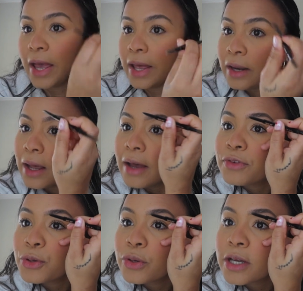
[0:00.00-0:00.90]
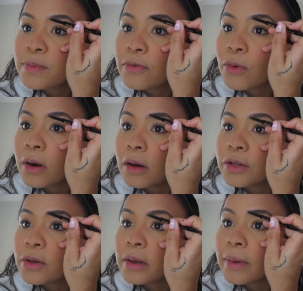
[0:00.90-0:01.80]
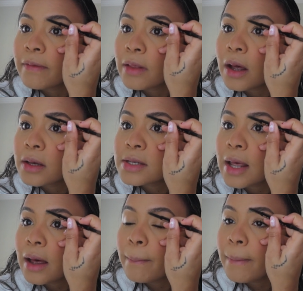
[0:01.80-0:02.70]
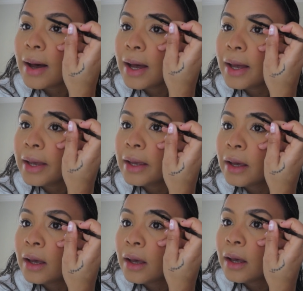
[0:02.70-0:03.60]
And I've told you guys before also in my vlogs that my